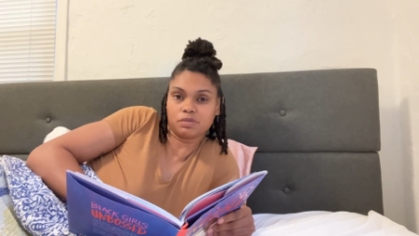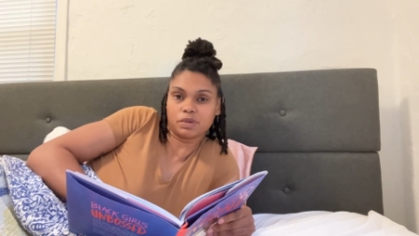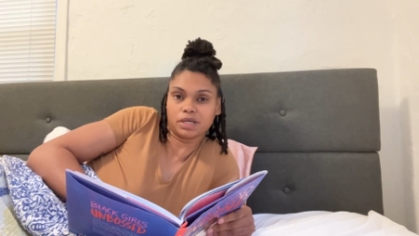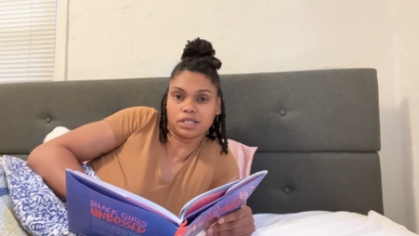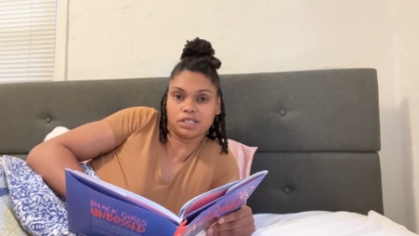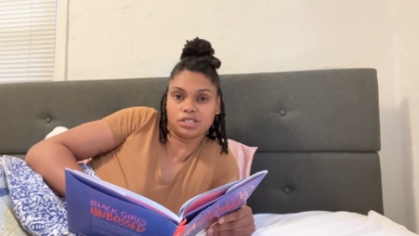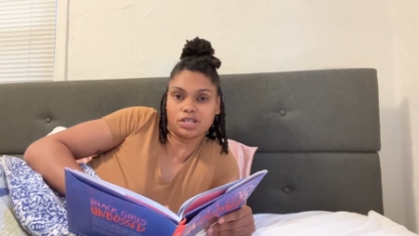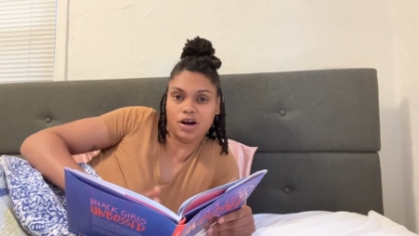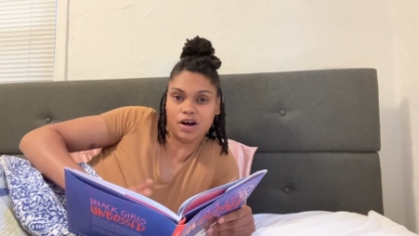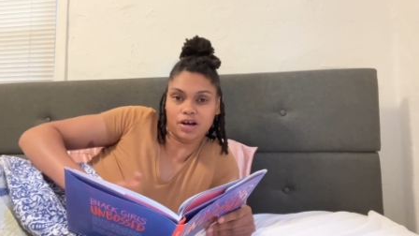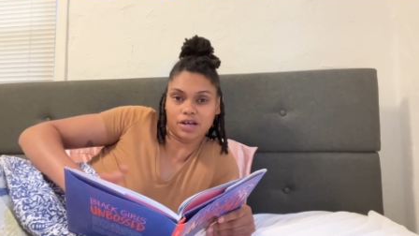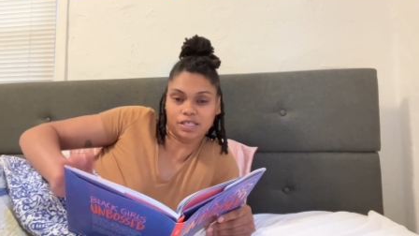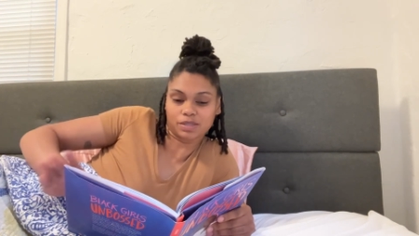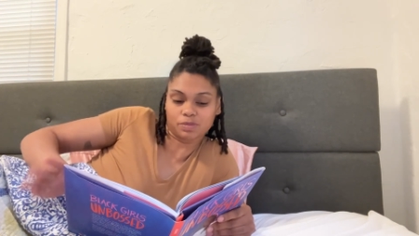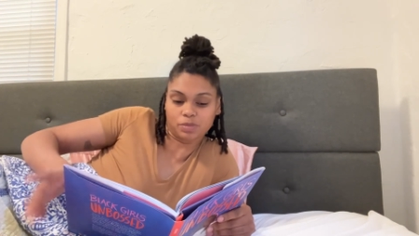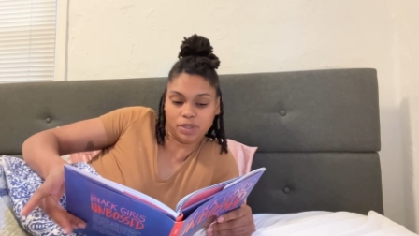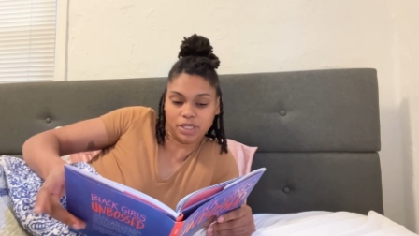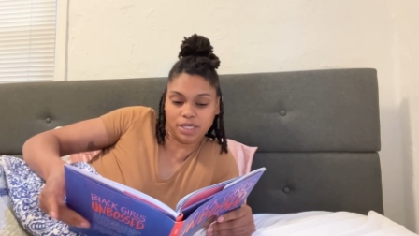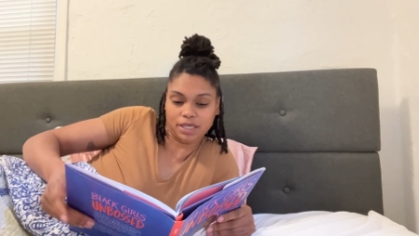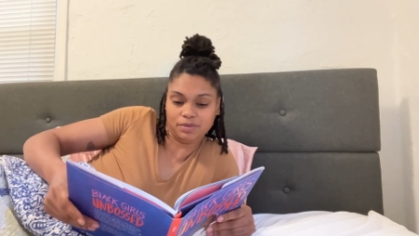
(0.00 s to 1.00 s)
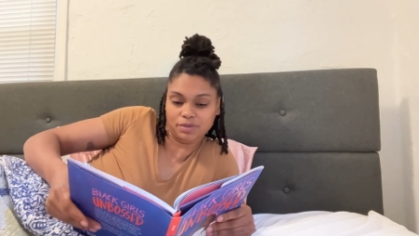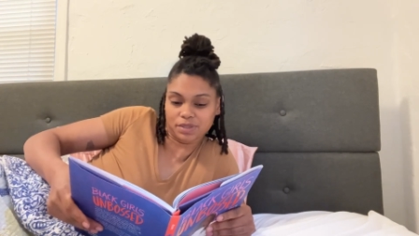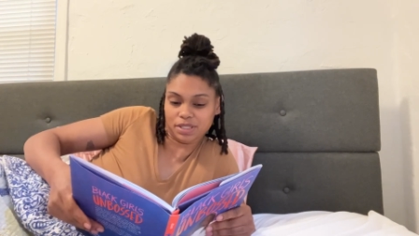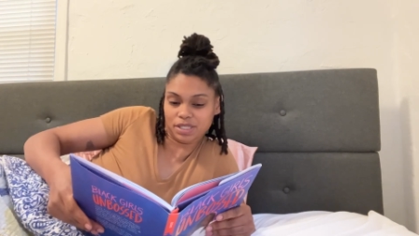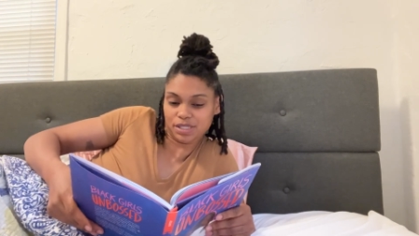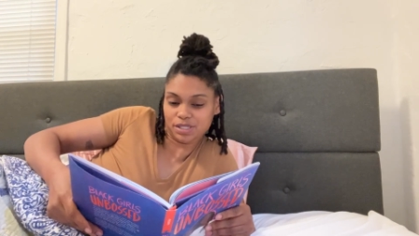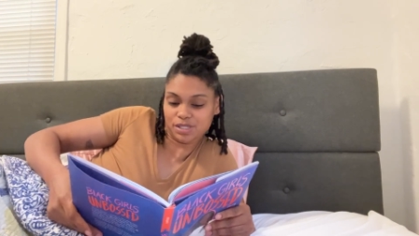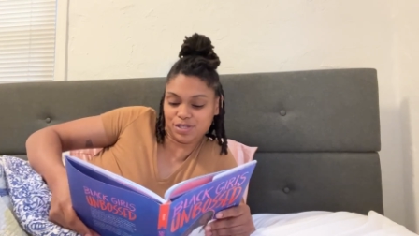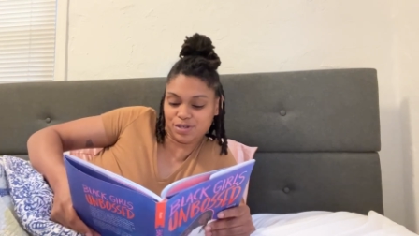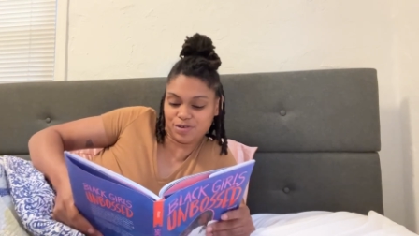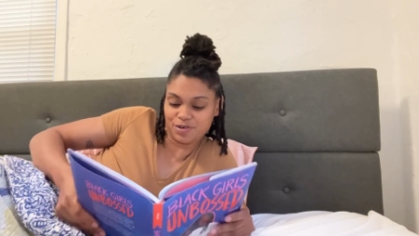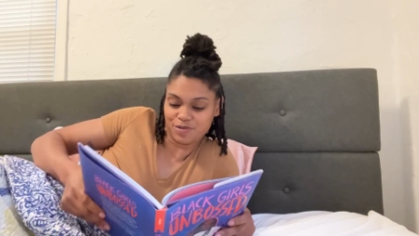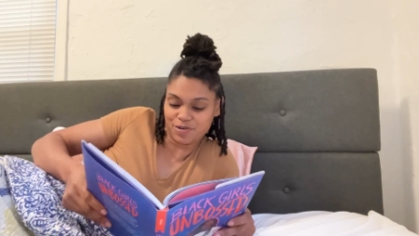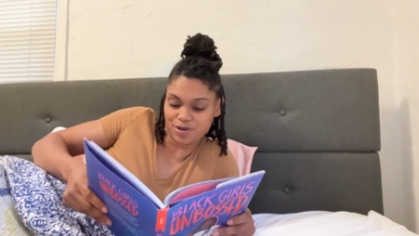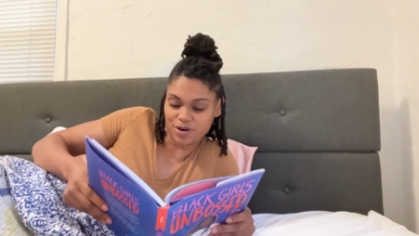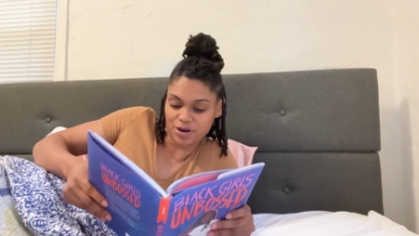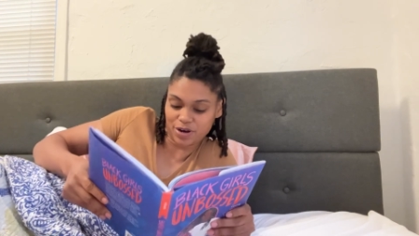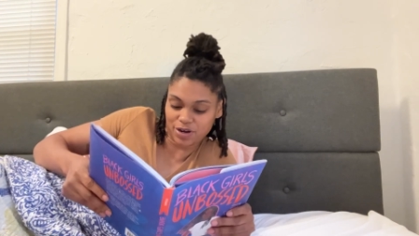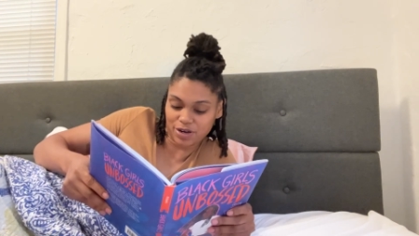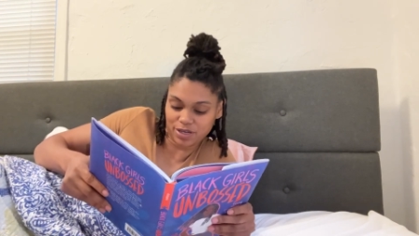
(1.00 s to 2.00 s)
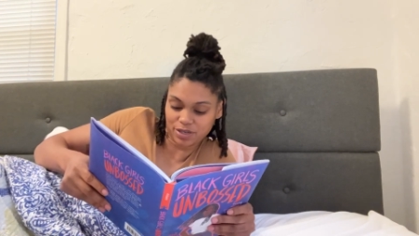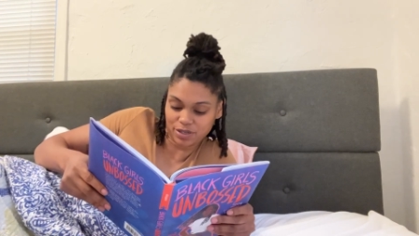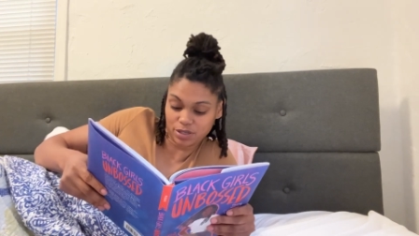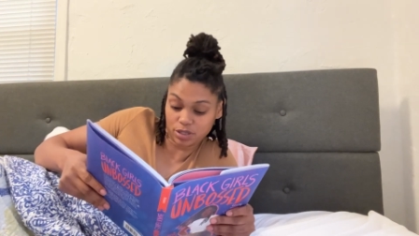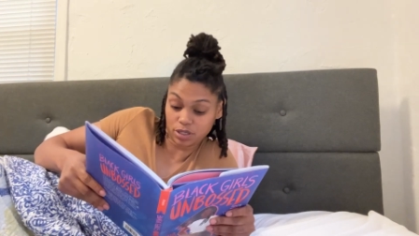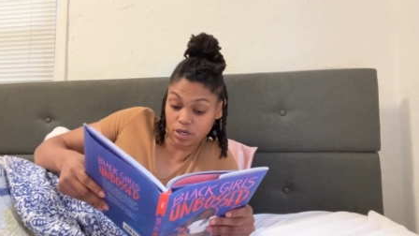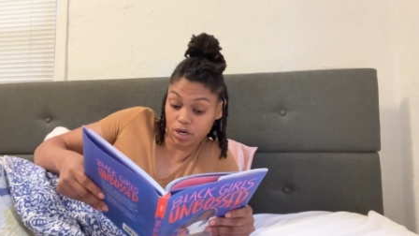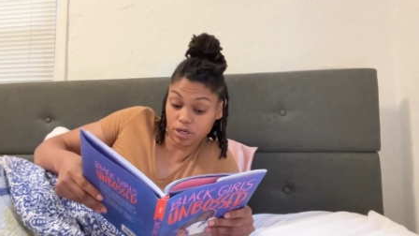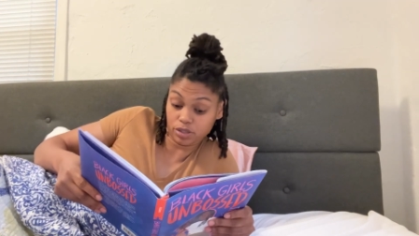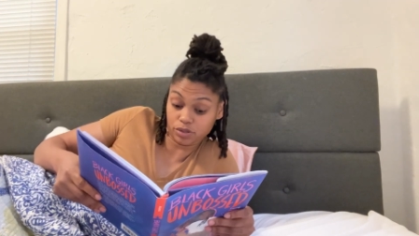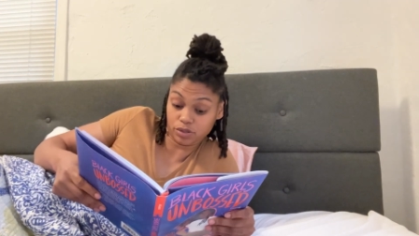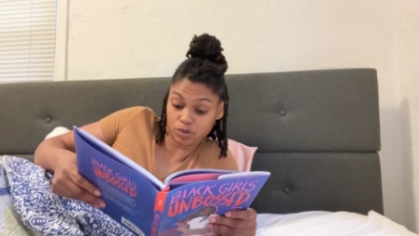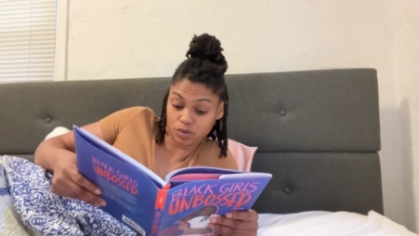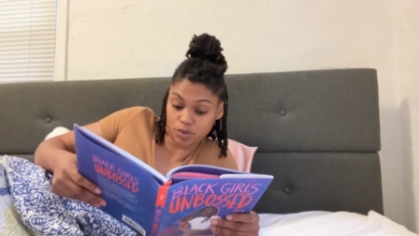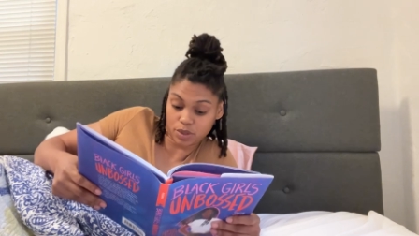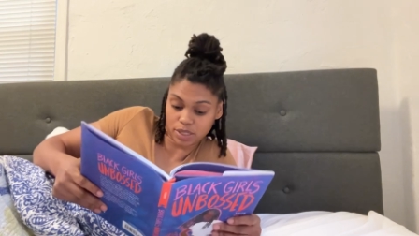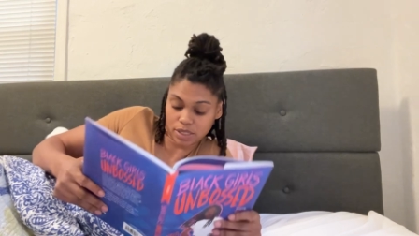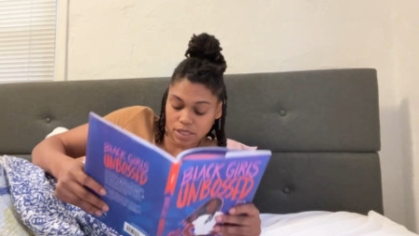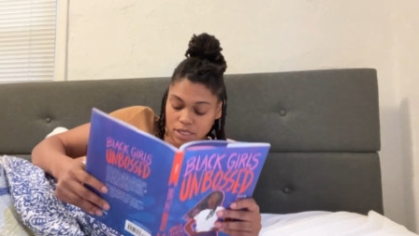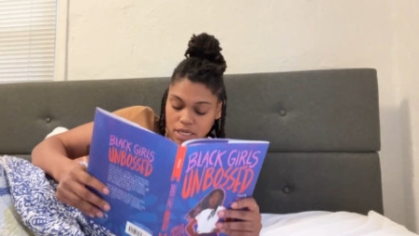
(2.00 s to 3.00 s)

My dog is playing with his toy, her toys.